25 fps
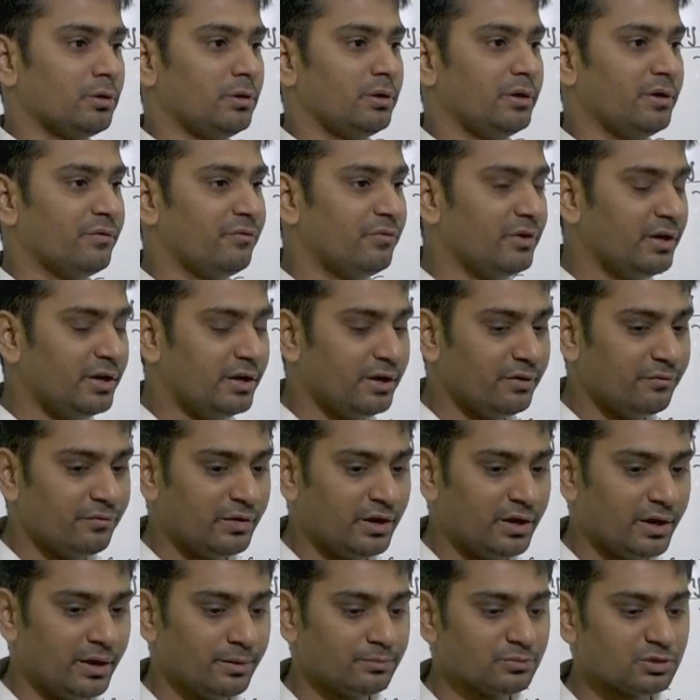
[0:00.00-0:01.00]
every day
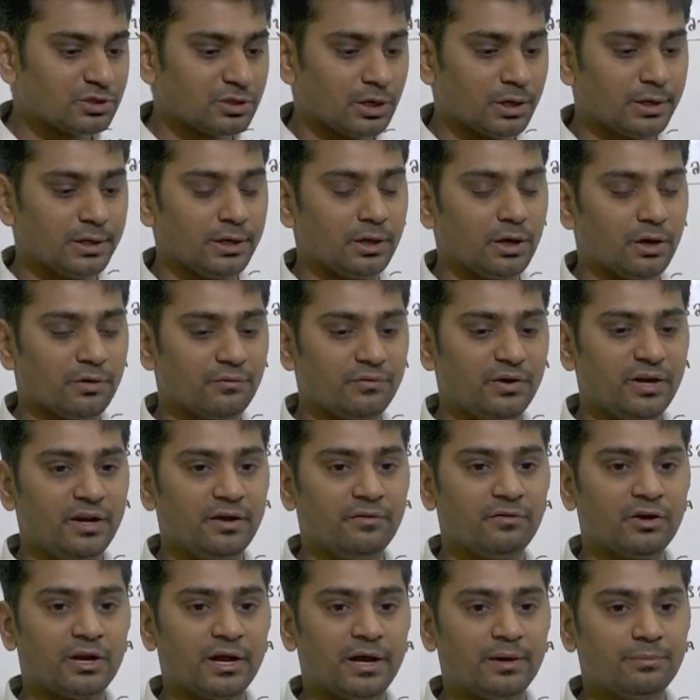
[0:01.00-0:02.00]
when I am starting, or
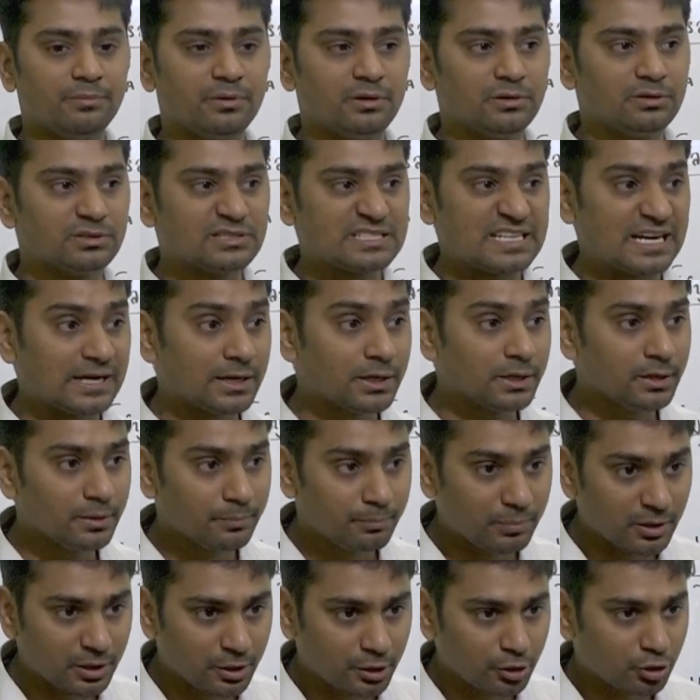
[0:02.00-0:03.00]
whenever I am starting a
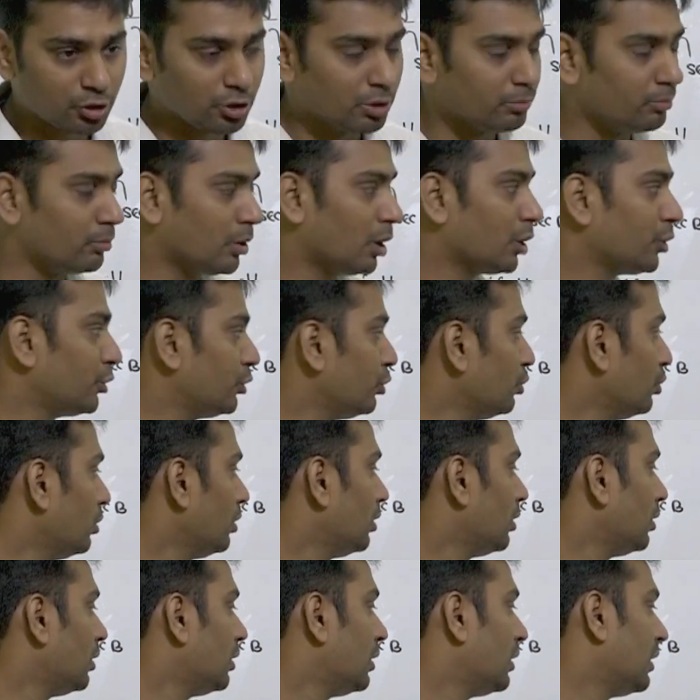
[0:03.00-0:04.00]
particular module,
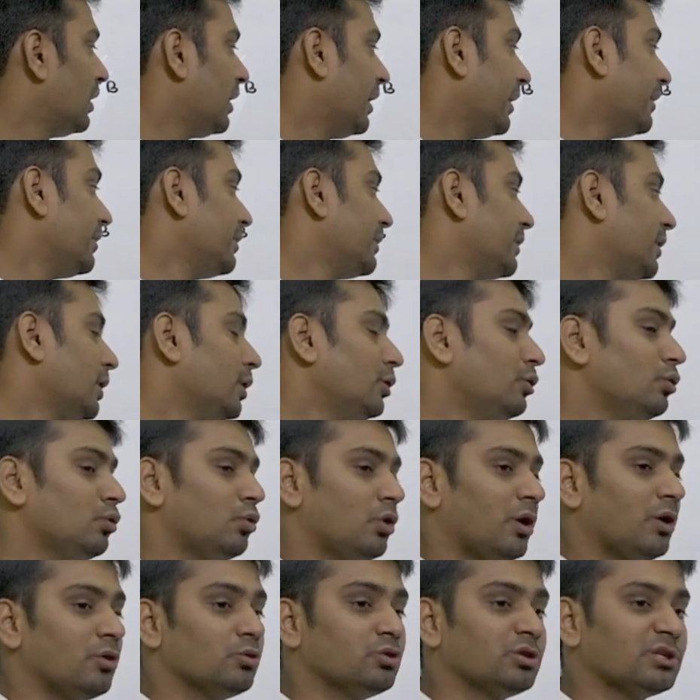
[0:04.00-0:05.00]
I will tell you
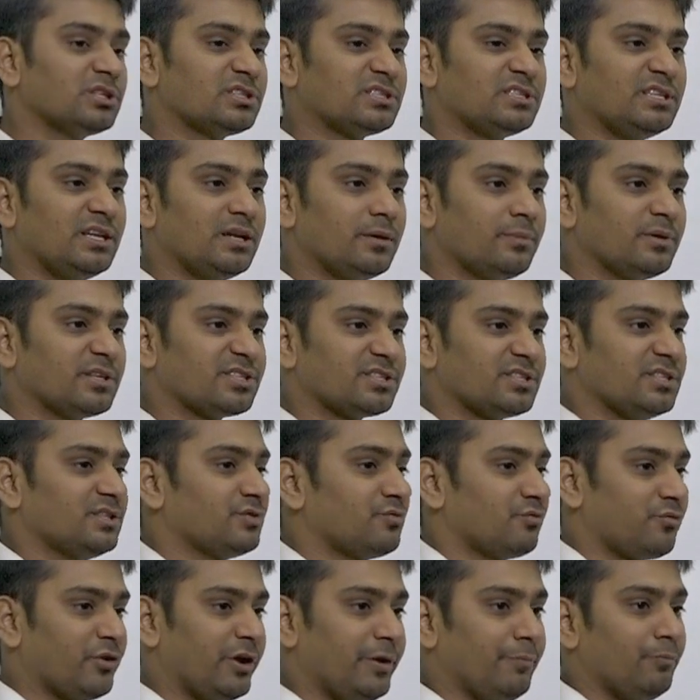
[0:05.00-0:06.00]
how the syllabus is
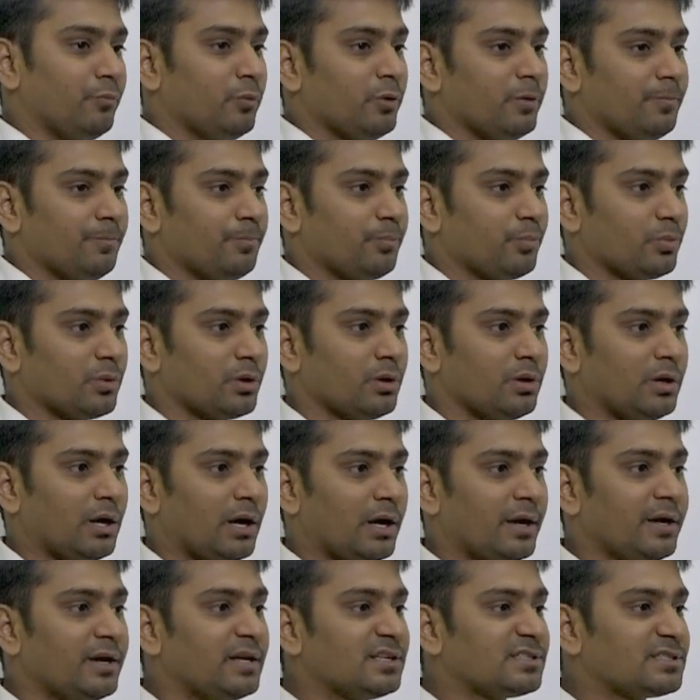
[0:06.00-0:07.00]
framed.
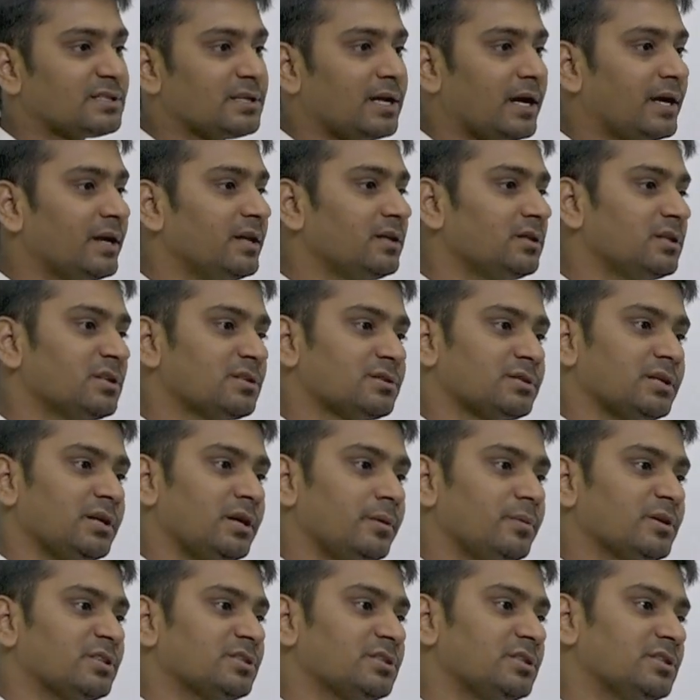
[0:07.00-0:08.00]
Understanding the
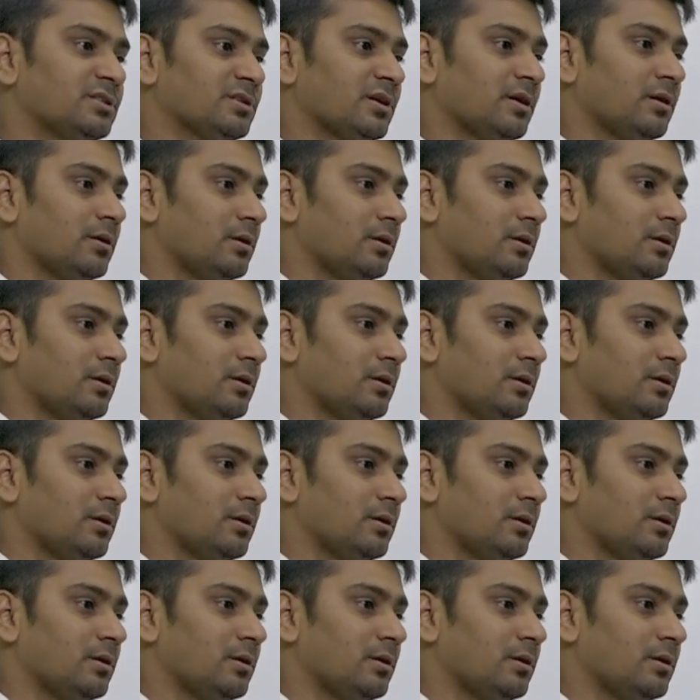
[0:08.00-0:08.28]
syllabus is